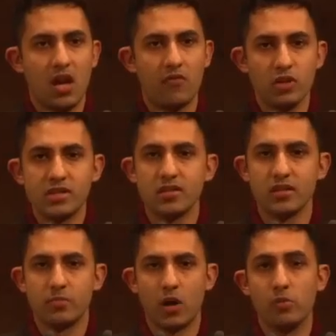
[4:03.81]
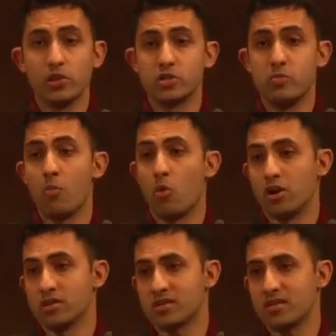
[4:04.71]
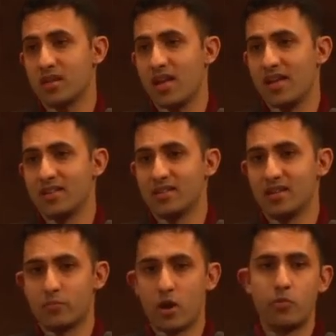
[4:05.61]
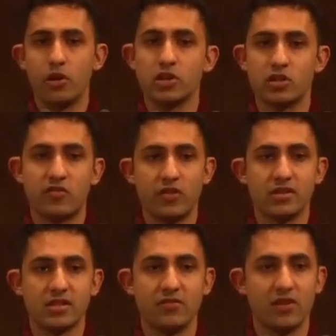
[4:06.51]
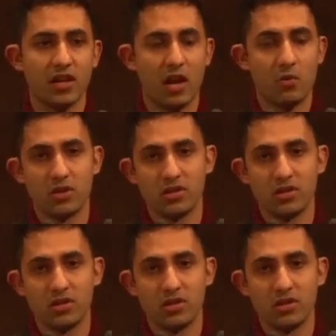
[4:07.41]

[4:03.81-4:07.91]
have recently published memoirs. And in preparation for this evening, I